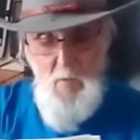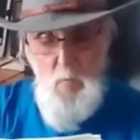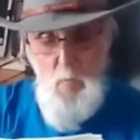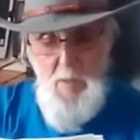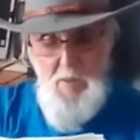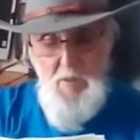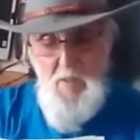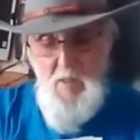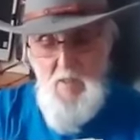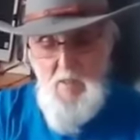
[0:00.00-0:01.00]
which
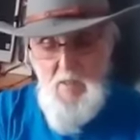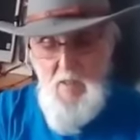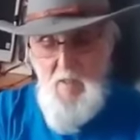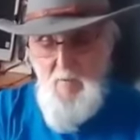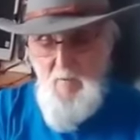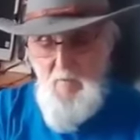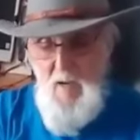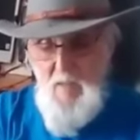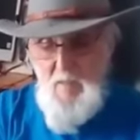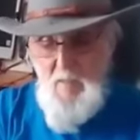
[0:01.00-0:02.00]
is in
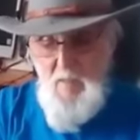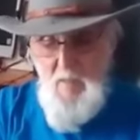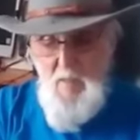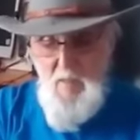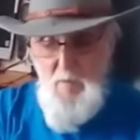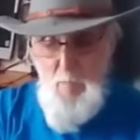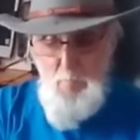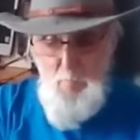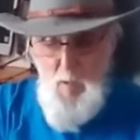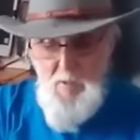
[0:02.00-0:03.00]
fact in the
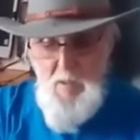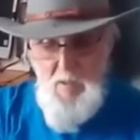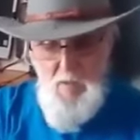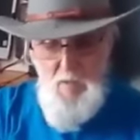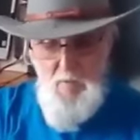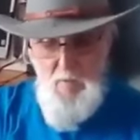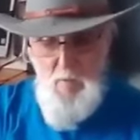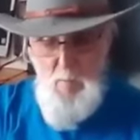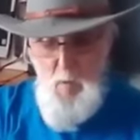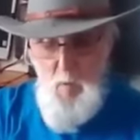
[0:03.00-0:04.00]
body of the
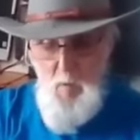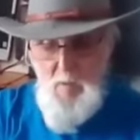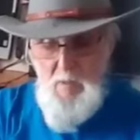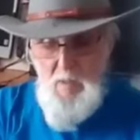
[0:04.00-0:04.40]
report,